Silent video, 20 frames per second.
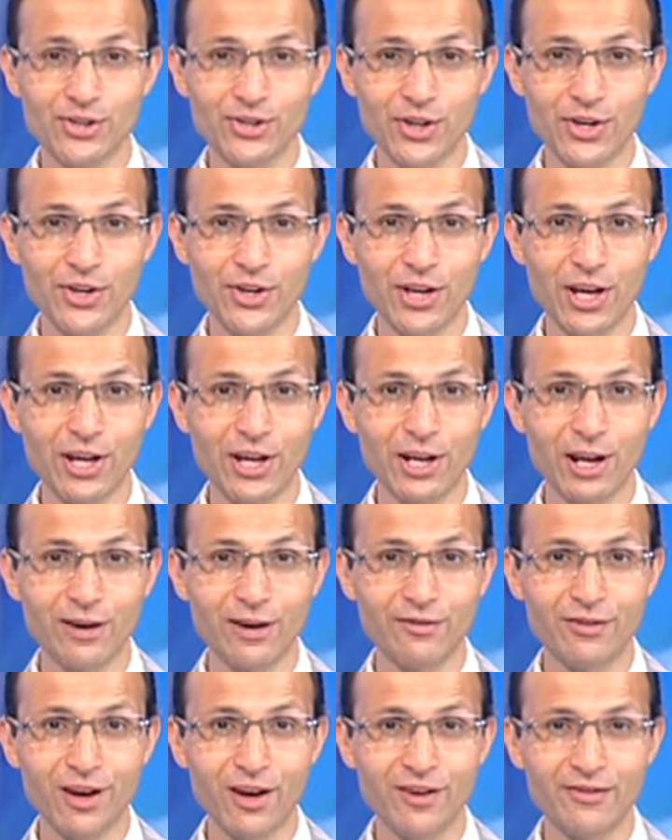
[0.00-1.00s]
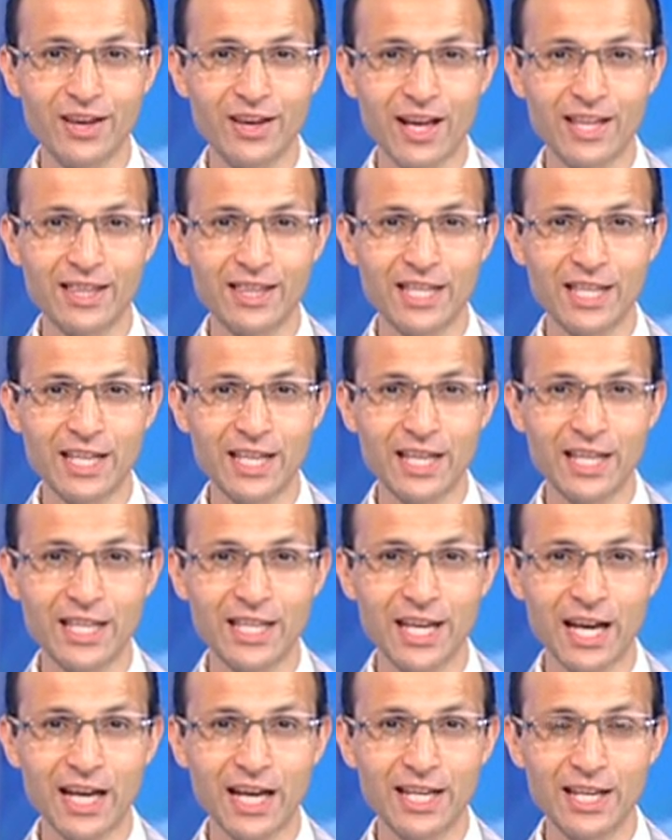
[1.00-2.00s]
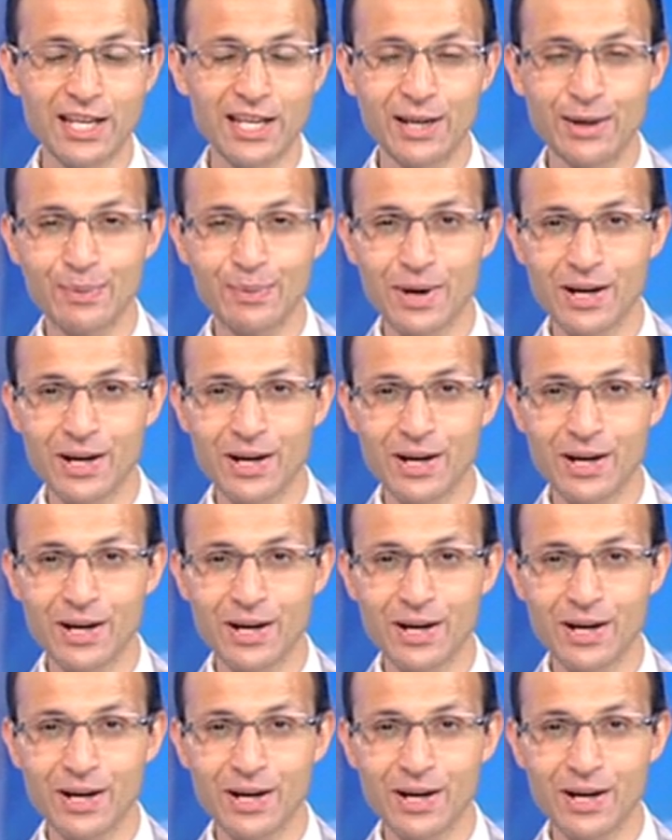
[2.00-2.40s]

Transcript: Sergey Lavrov, at the Ittihadiyya